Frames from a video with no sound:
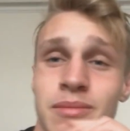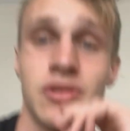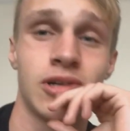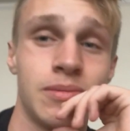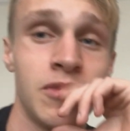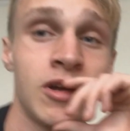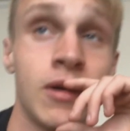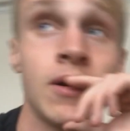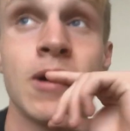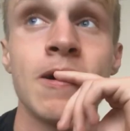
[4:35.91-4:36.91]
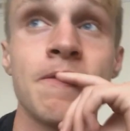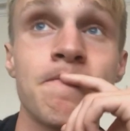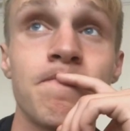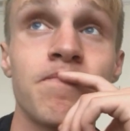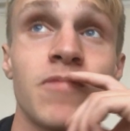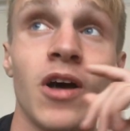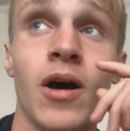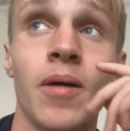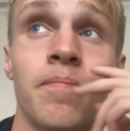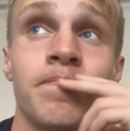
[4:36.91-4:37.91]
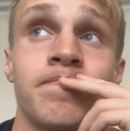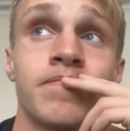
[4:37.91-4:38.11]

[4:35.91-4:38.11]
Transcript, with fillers: same time. Um,